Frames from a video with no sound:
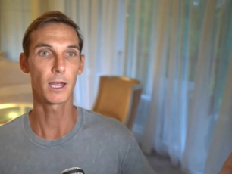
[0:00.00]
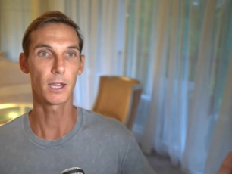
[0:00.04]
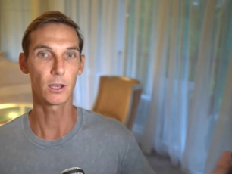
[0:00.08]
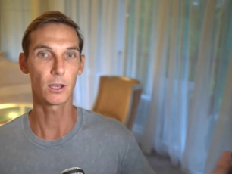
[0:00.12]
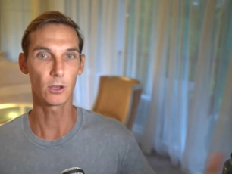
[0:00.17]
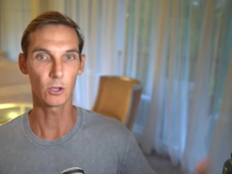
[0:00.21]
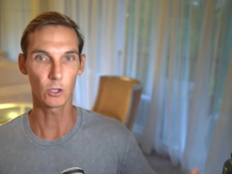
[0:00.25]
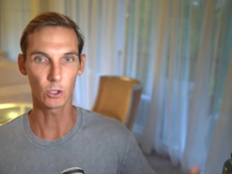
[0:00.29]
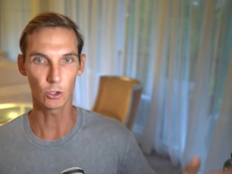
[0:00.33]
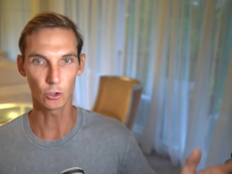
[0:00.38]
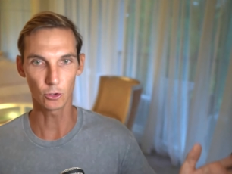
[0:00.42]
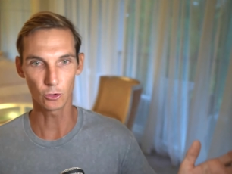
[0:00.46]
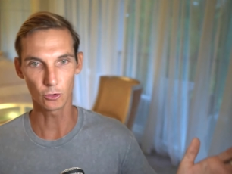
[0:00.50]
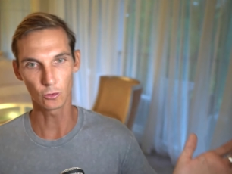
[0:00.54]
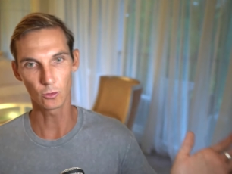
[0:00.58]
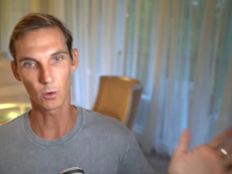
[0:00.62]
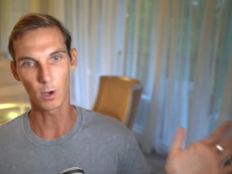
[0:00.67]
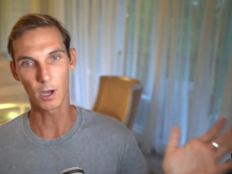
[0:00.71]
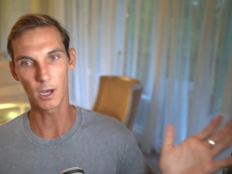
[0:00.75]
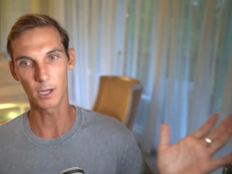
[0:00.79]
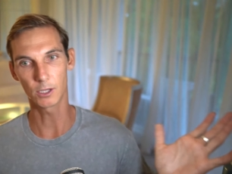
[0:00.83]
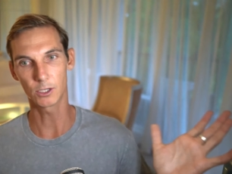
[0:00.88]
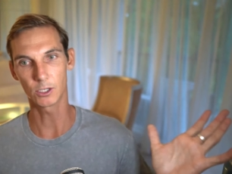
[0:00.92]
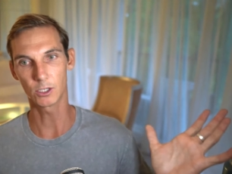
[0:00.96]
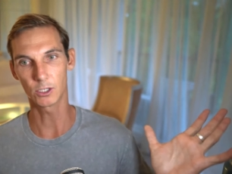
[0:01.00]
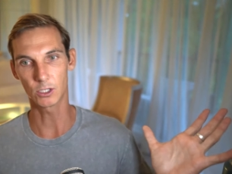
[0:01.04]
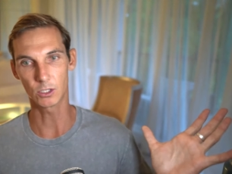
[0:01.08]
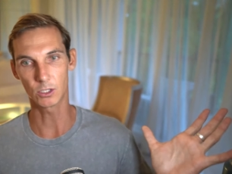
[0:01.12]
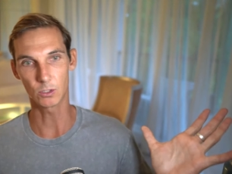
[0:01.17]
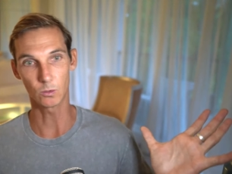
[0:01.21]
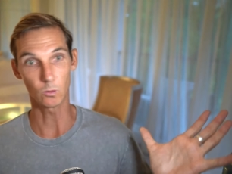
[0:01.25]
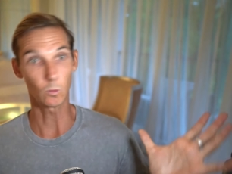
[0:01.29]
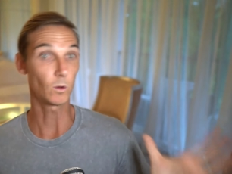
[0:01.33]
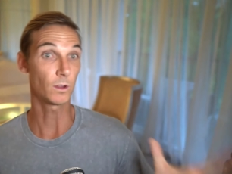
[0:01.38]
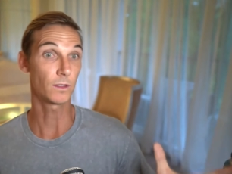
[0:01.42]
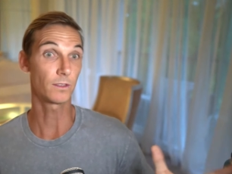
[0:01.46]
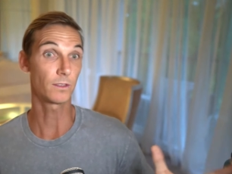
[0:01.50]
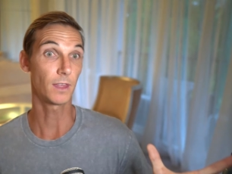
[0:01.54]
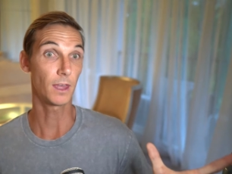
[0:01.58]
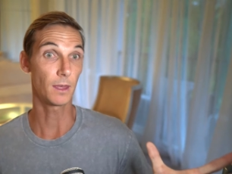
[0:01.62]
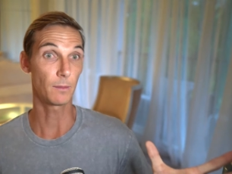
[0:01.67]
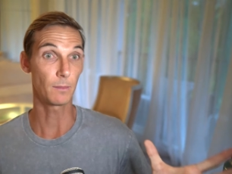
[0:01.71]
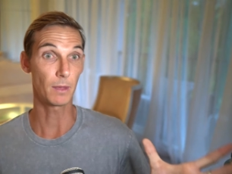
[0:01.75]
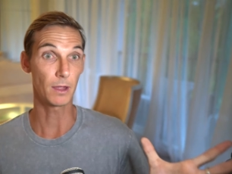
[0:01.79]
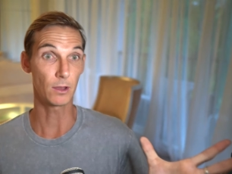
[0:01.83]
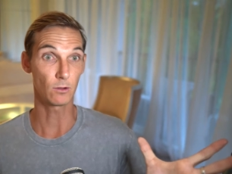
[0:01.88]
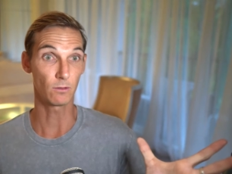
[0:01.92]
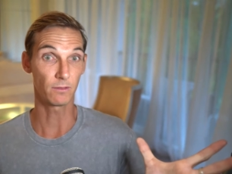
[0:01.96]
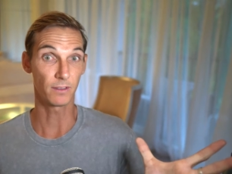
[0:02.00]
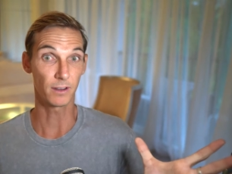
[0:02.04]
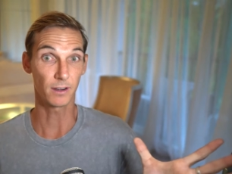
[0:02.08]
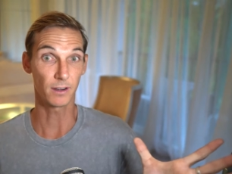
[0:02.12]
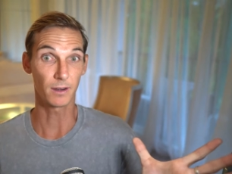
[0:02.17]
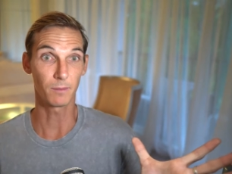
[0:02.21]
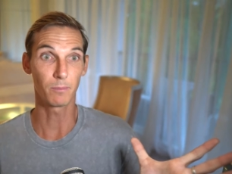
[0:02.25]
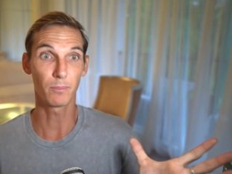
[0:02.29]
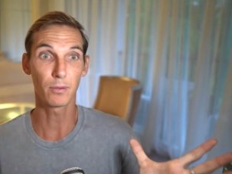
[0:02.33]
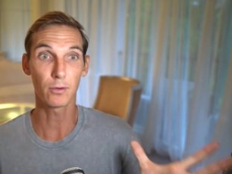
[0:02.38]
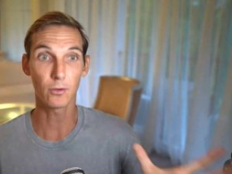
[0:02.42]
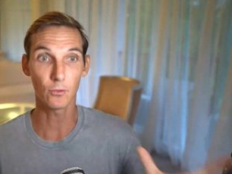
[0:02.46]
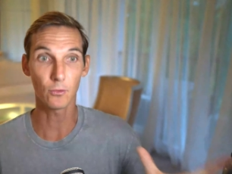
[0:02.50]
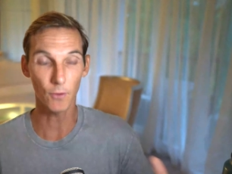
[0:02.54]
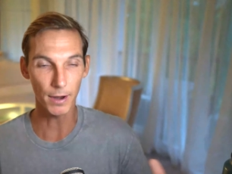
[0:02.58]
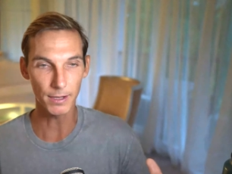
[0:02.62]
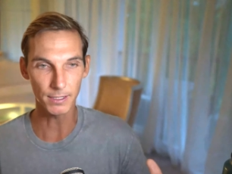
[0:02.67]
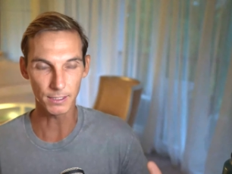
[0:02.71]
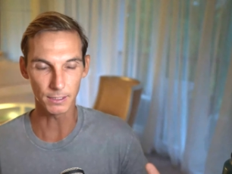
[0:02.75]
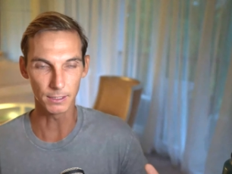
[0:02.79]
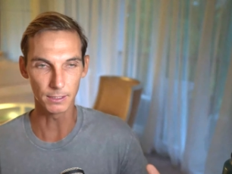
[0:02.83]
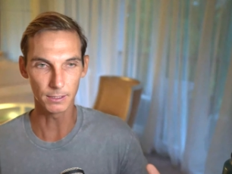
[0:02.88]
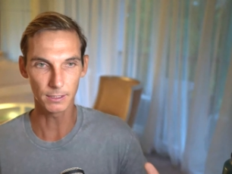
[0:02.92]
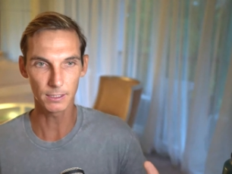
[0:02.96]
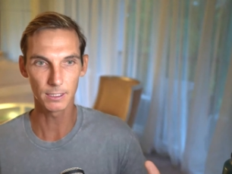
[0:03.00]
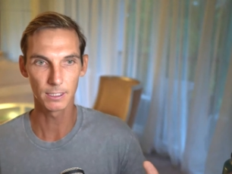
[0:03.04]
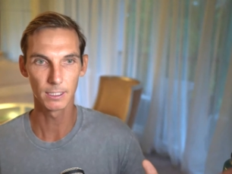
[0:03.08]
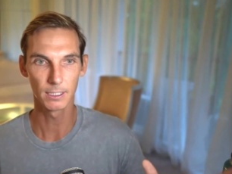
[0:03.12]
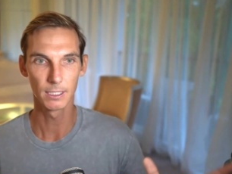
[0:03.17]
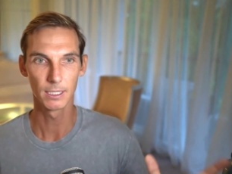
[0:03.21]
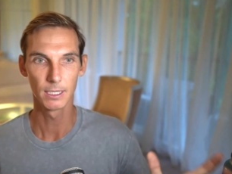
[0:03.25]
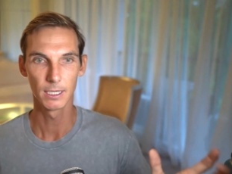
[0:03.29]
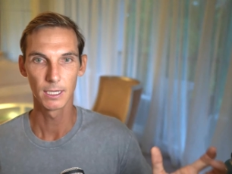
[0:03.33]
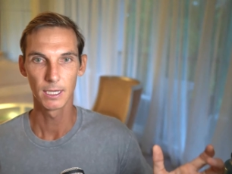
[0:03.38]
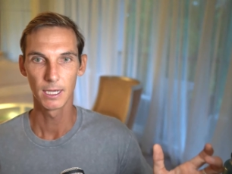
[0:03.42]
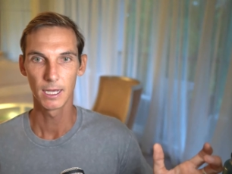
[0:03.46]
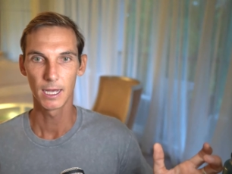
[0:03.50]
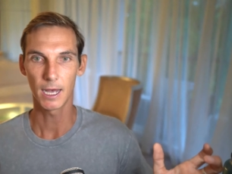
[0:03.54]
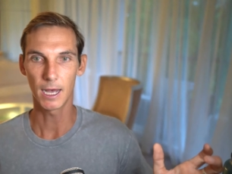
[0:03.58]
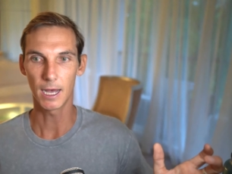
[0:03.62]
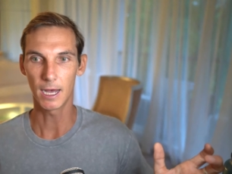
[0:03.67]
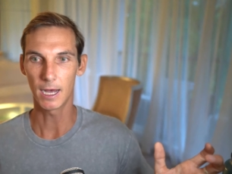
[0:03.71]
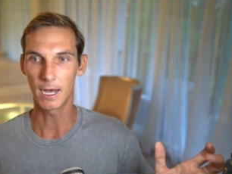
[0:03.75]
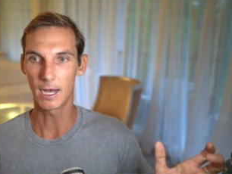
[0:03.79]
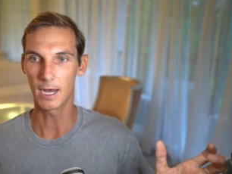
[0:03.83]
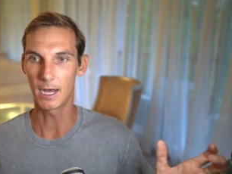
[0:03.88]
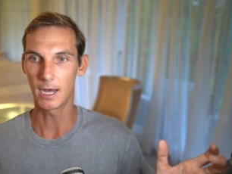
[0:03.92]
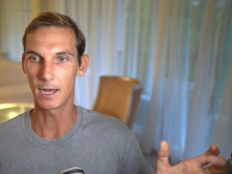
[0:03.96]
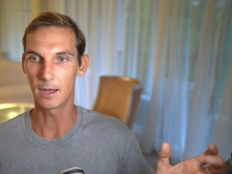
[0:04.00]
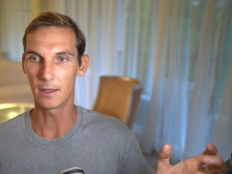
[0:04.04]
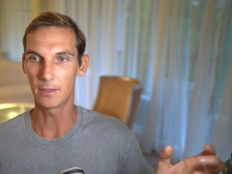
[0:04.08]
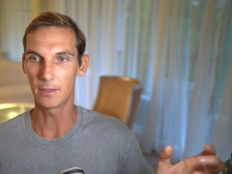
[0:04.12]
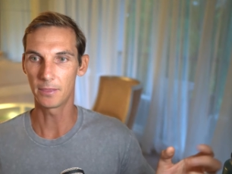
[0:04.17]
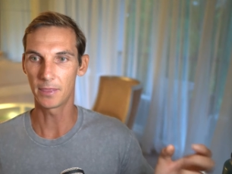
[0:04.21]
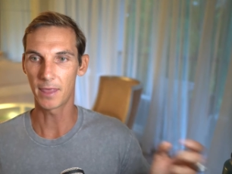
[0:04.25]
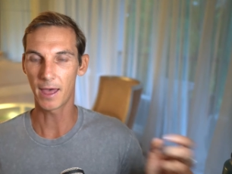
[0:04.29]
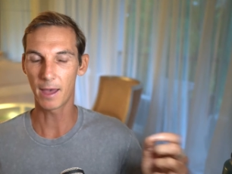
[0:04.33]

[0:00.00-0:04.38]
and you are just with them and you're very present, that